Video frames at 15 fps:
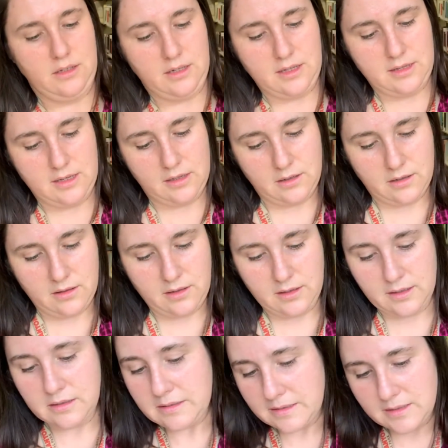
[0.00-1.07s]
And then on the
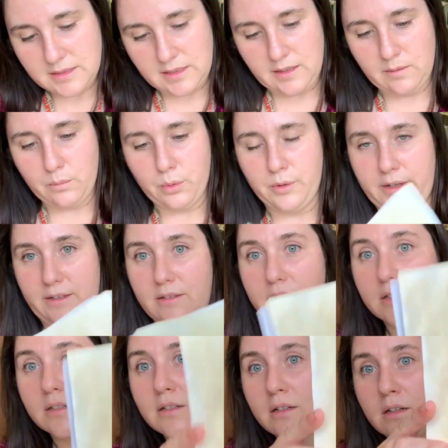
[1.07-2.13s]
onion skin print,